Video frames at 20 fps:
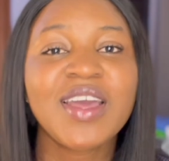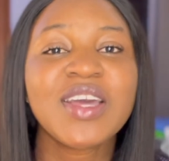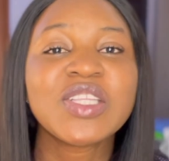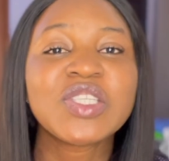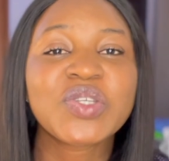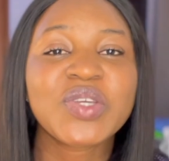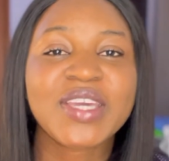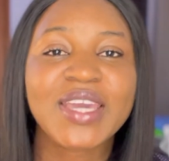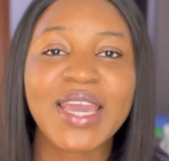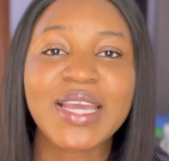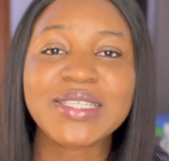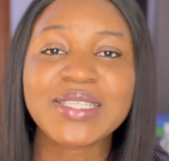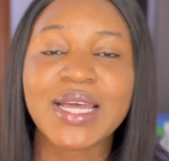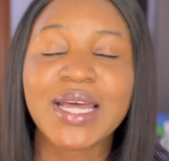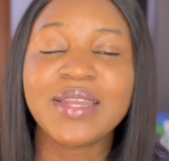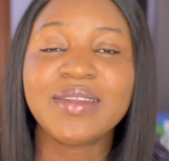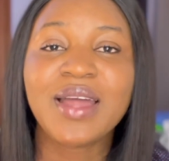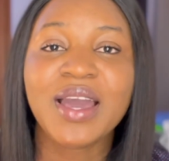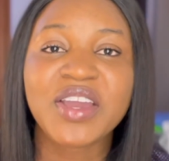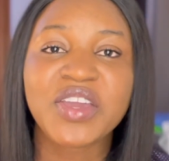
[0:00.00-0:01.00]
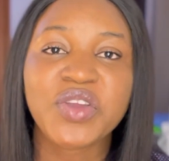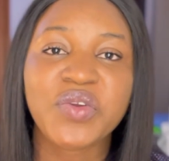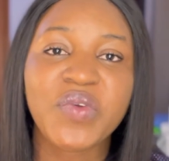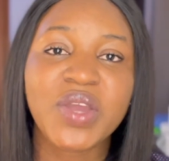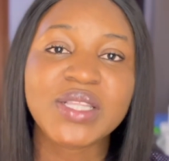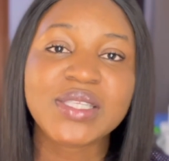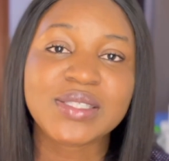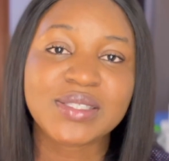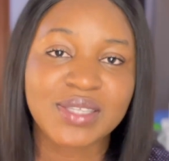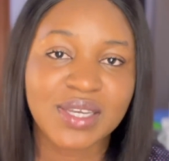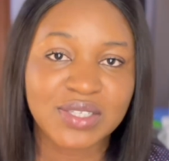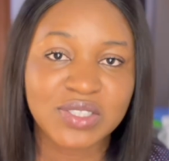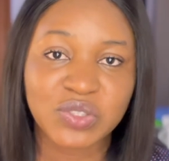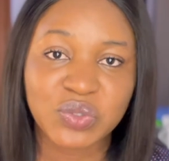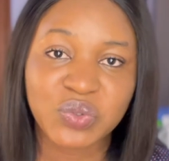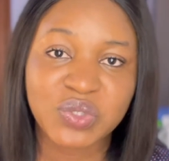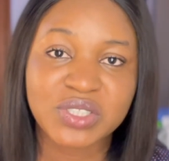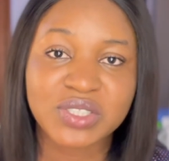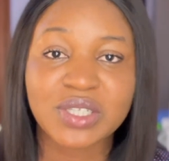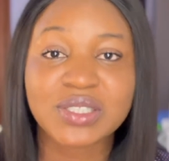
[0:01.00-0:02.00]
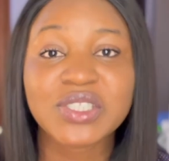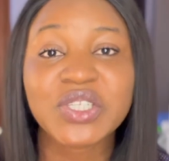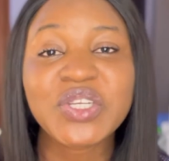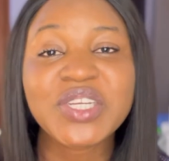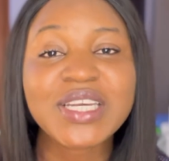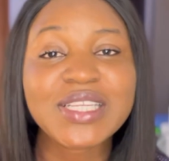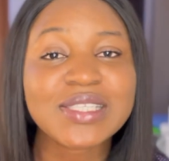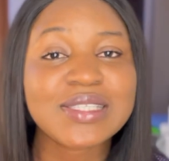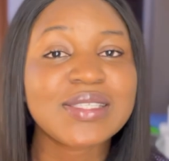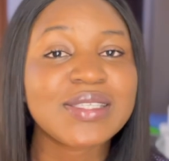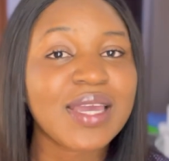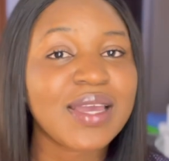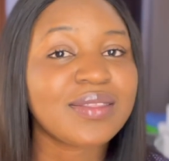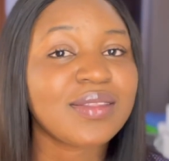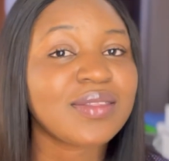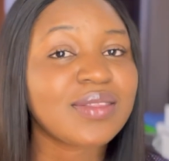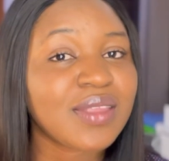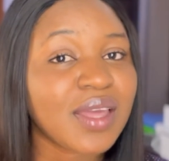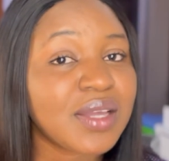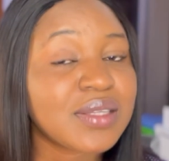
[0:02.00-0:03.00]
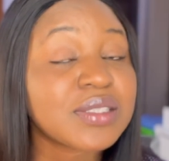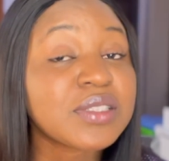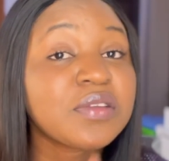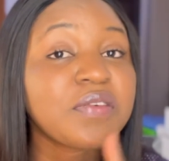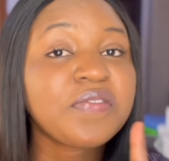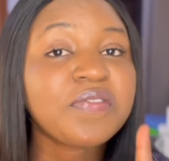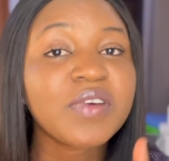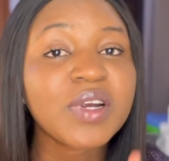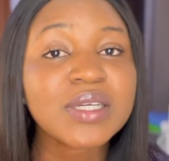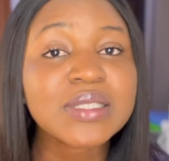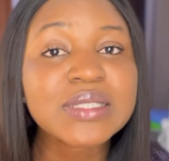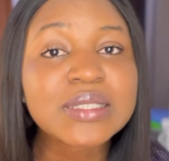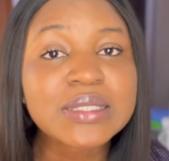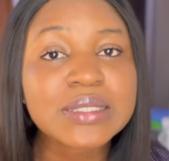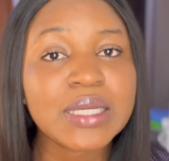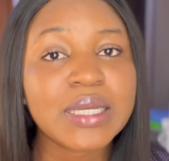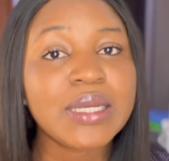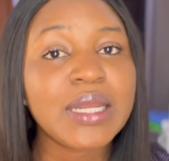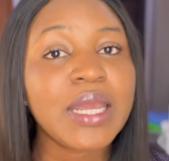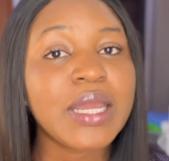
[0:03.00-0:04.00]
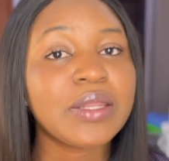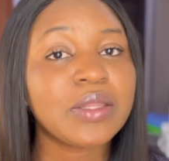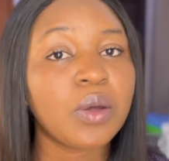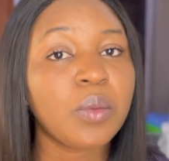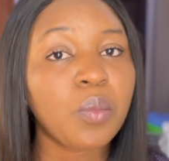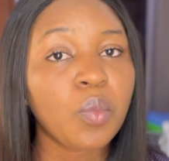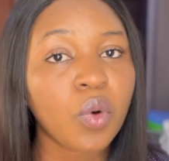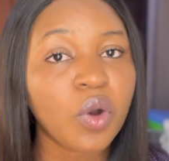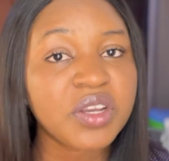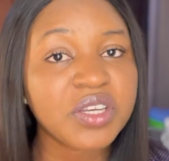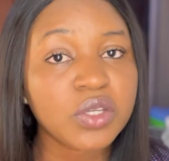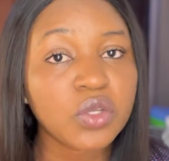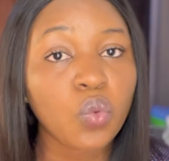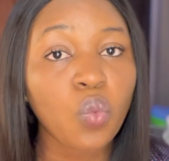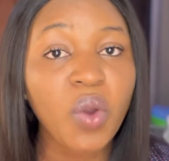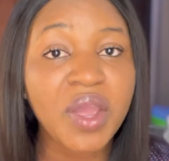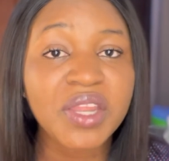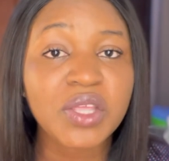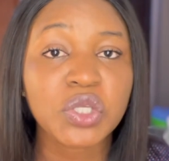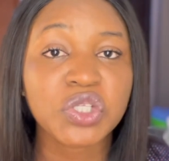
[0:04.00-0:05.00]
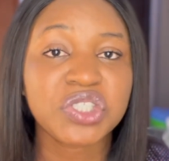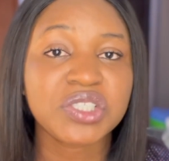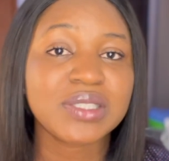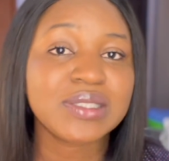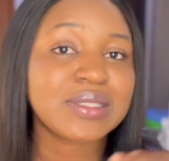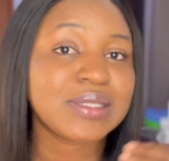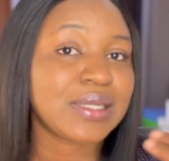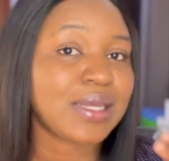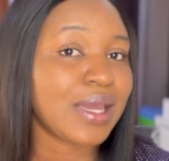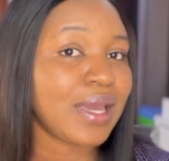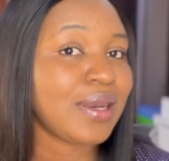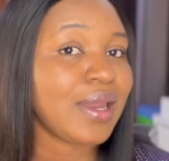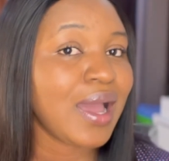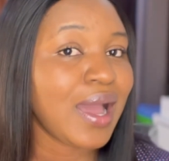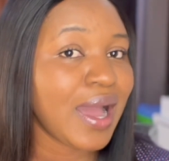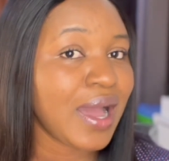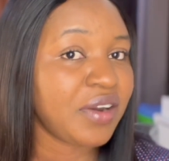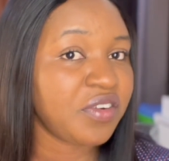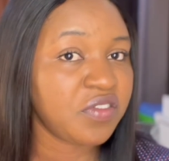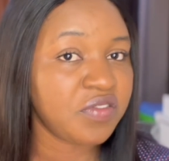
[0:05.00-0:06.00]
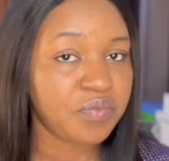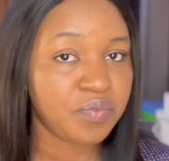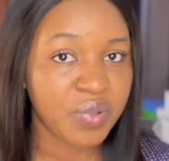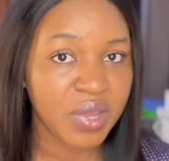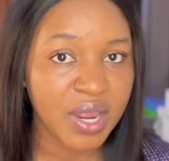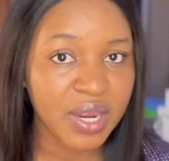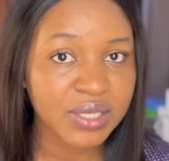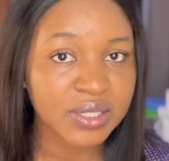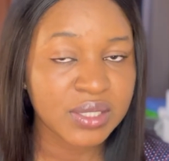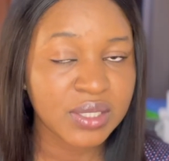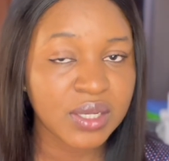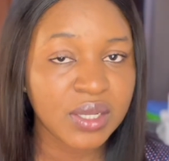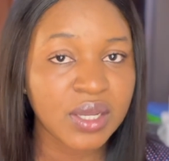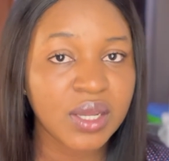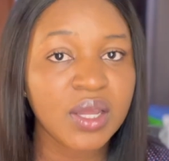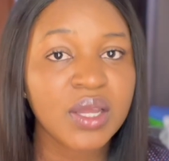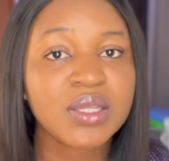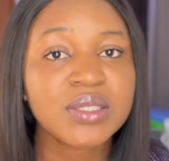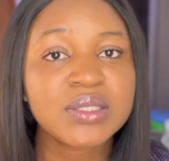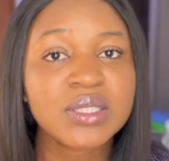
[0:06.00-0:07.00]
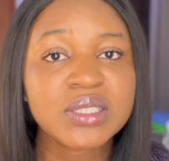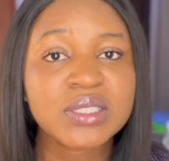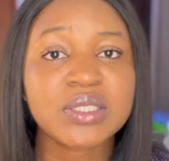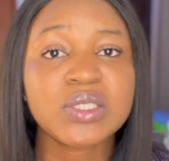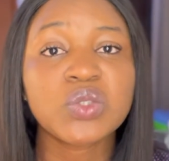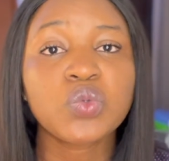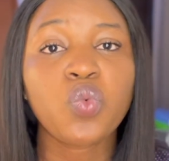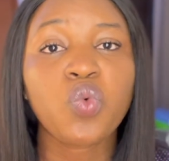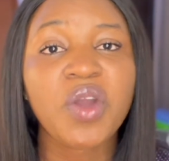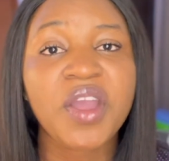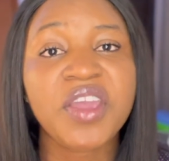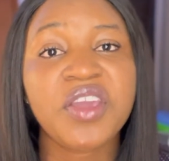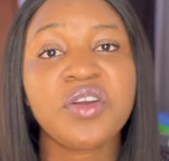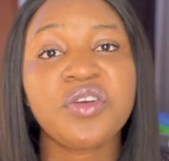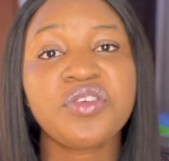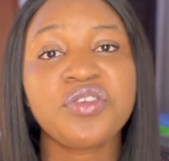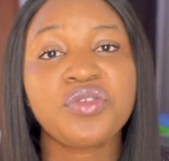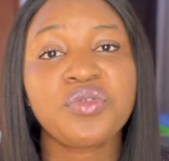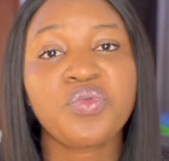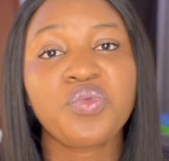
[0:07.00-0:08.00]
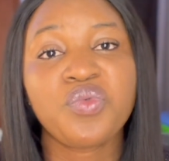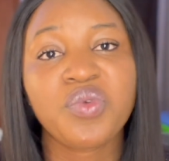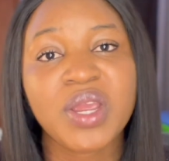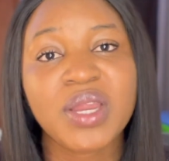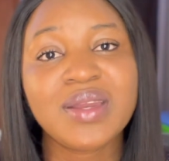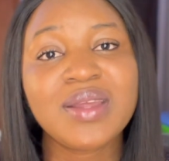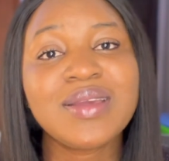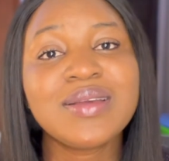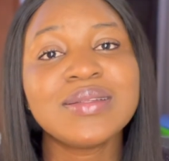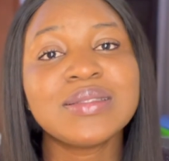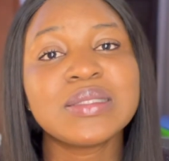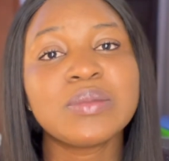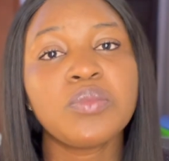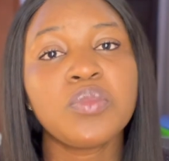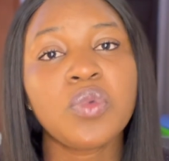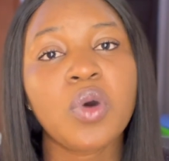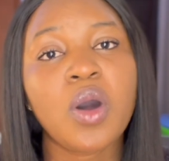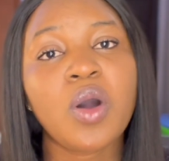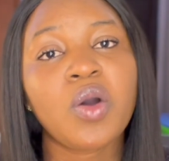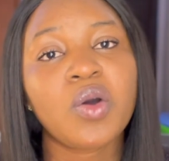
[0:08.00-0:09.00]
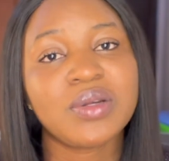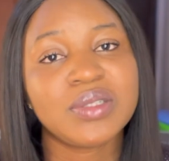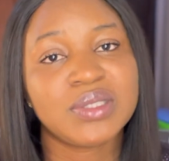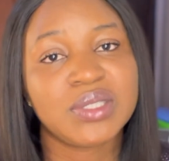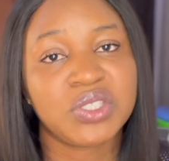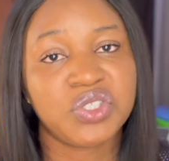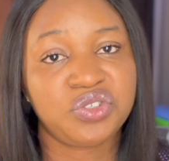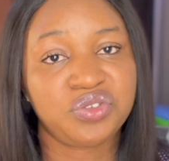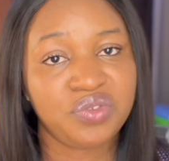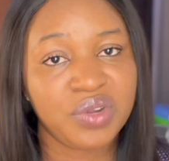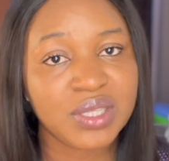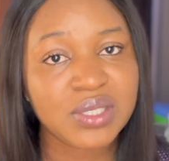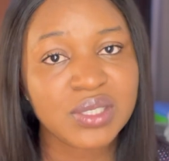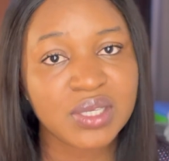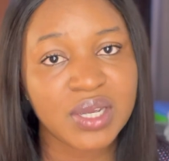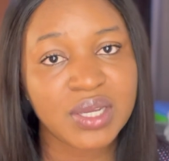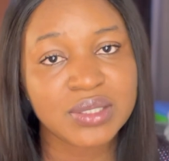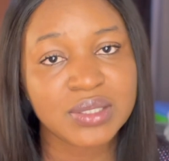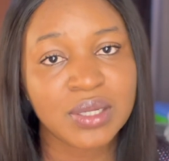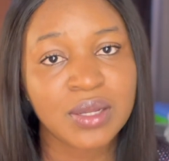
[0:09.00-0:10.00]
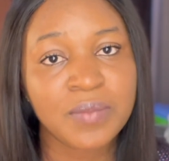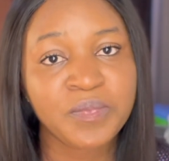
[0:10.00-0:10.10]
To get an accurate test result, you need to take the test first thing in the morning when you just get out of bed. This is when your urine is more concentrated.